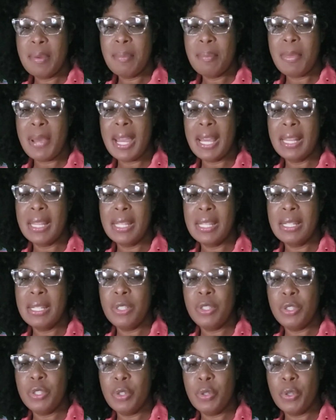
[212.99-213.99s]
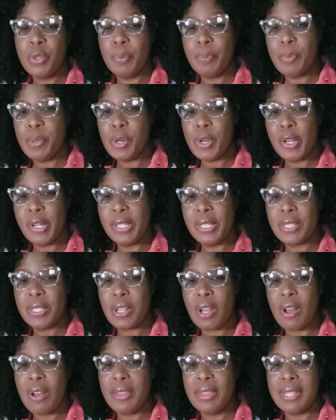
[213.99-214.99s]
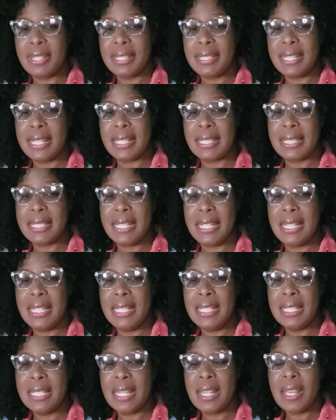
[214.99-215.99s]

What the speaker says: Myla Dugbert, on the 16th.